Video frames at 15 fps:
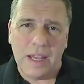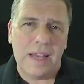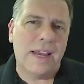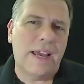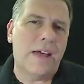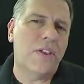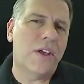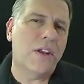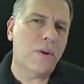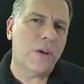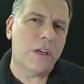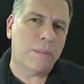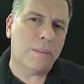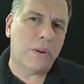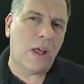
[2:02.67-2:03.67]
and then you
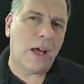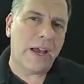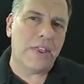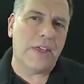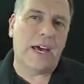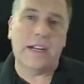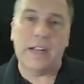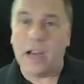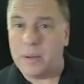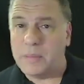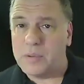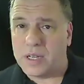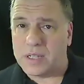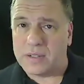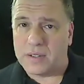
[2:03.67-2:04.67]
can apply that
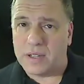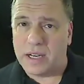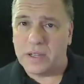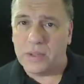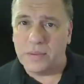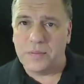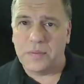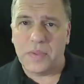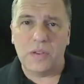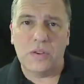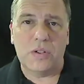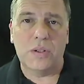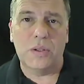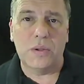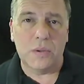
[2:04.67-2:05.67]
object style
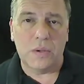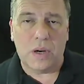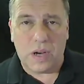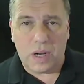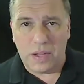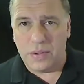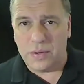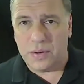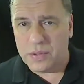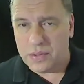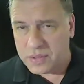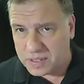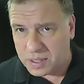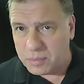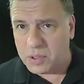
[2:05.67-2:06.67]
to other
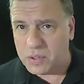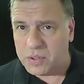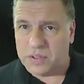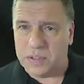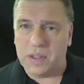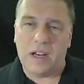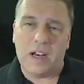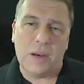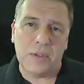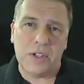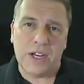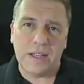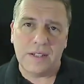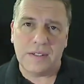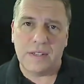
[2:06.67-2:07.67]
similar
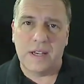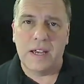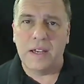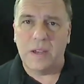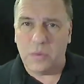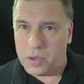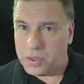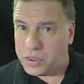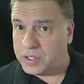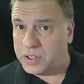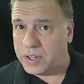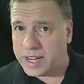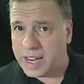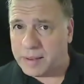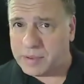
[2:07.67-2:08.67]
objects within
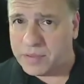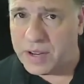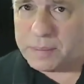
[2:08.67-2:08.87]
your Captivate